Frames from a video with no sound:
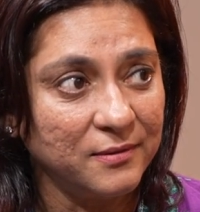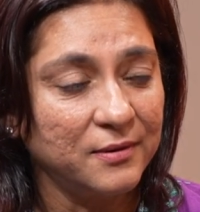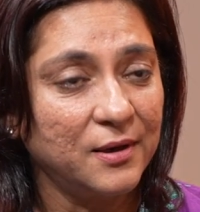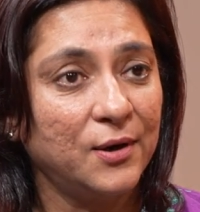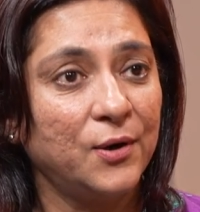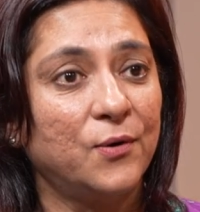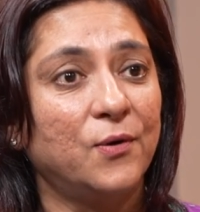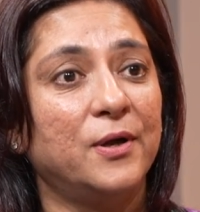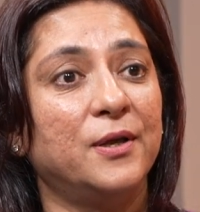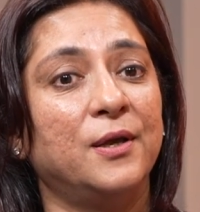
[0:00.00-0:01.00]

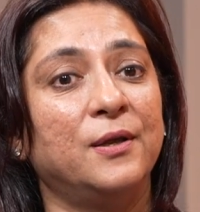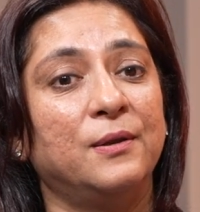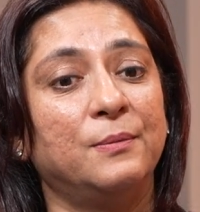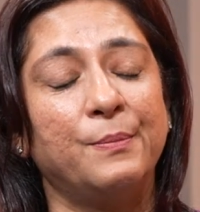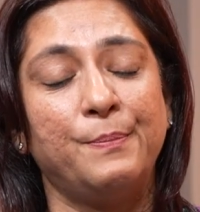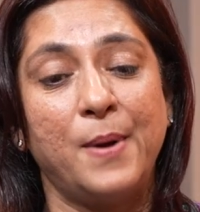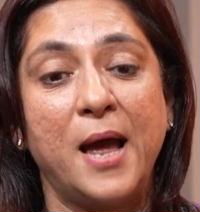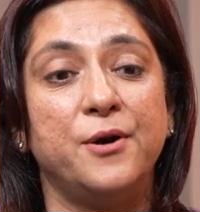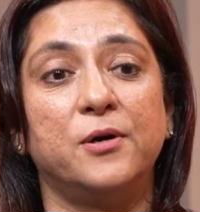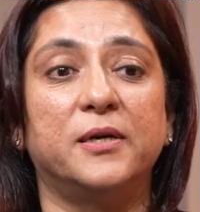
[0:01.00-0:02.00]

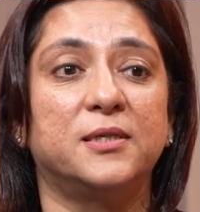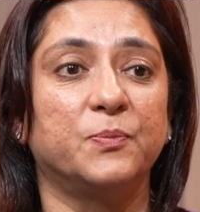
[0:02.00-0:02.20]
Bandra is